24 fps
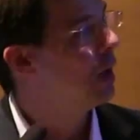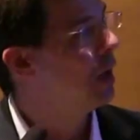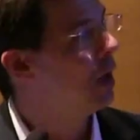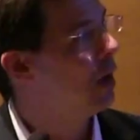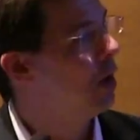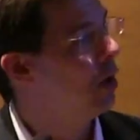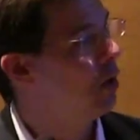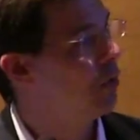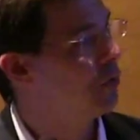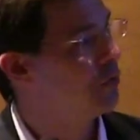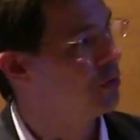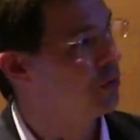
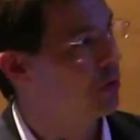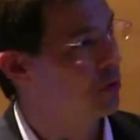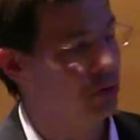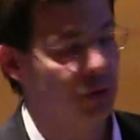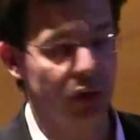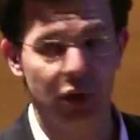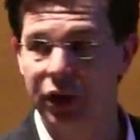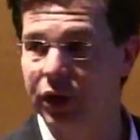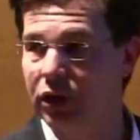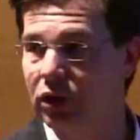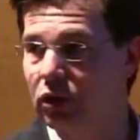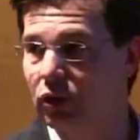altered our
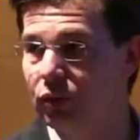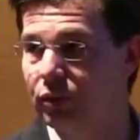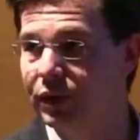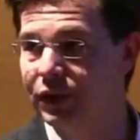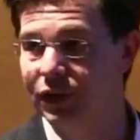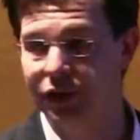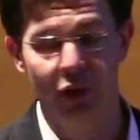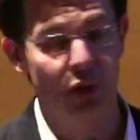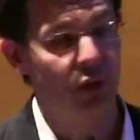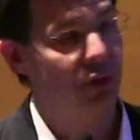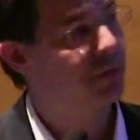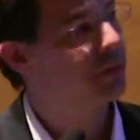clinical
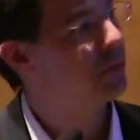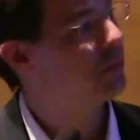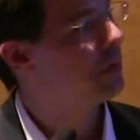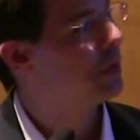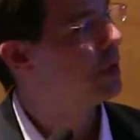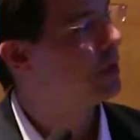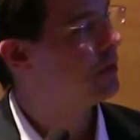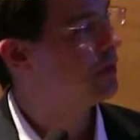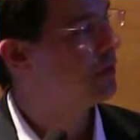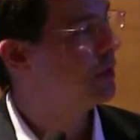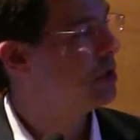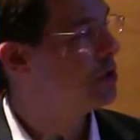results.
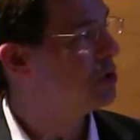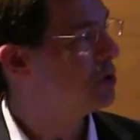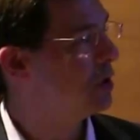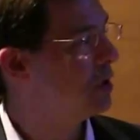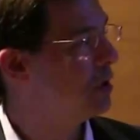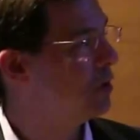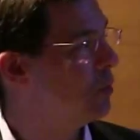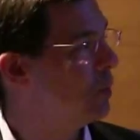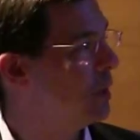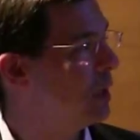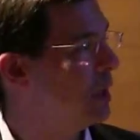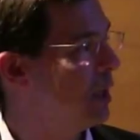And essentially,
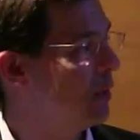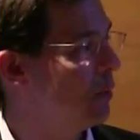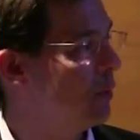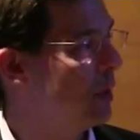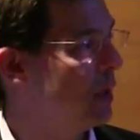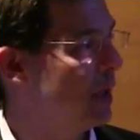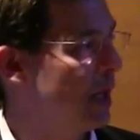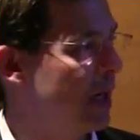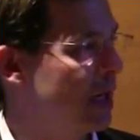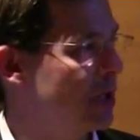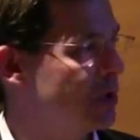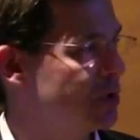we
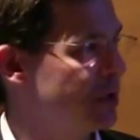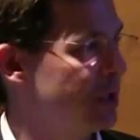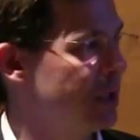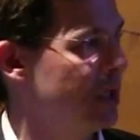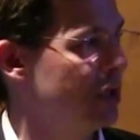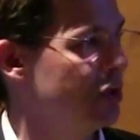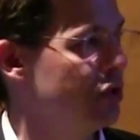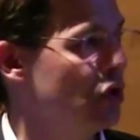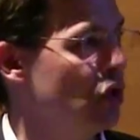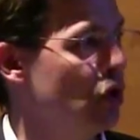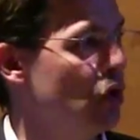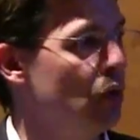actually
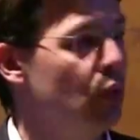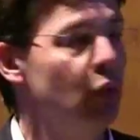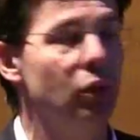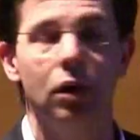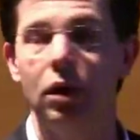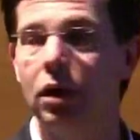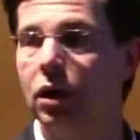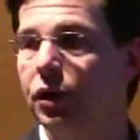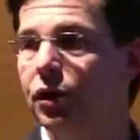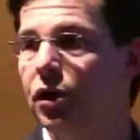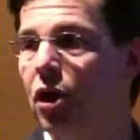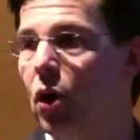had
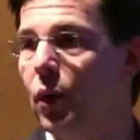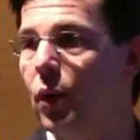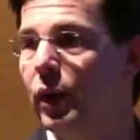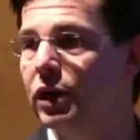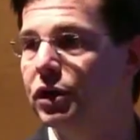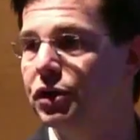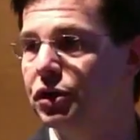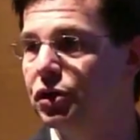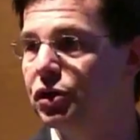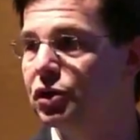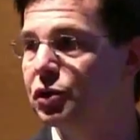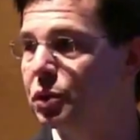no
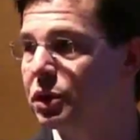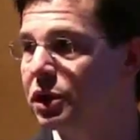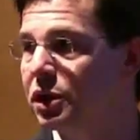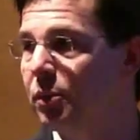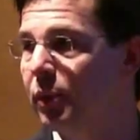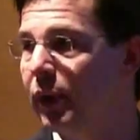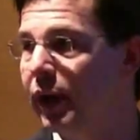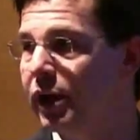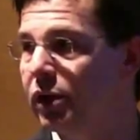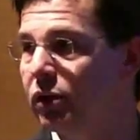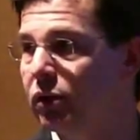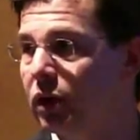issues with the
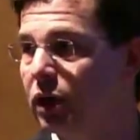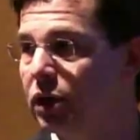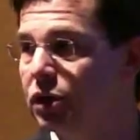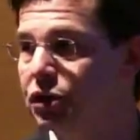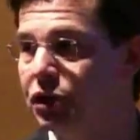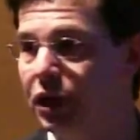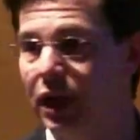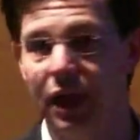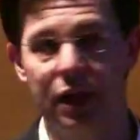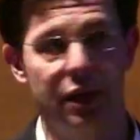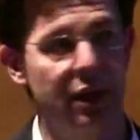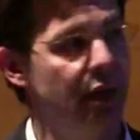Micron
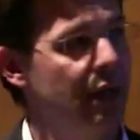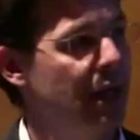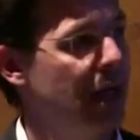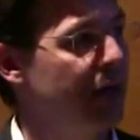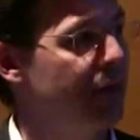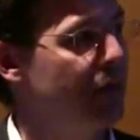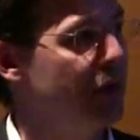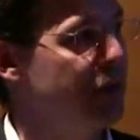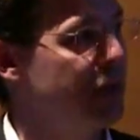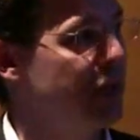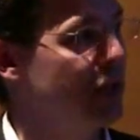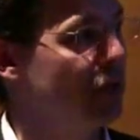Jet.
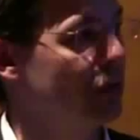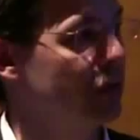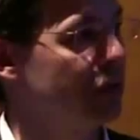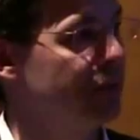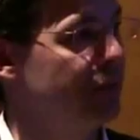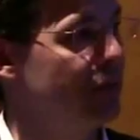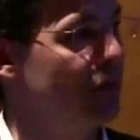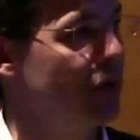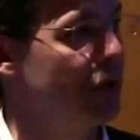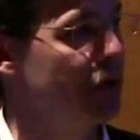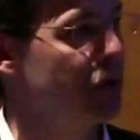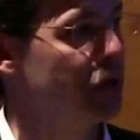Everything looked
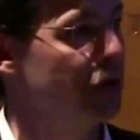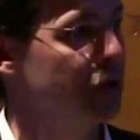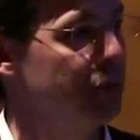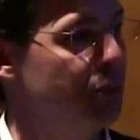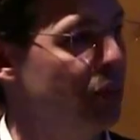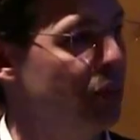very good.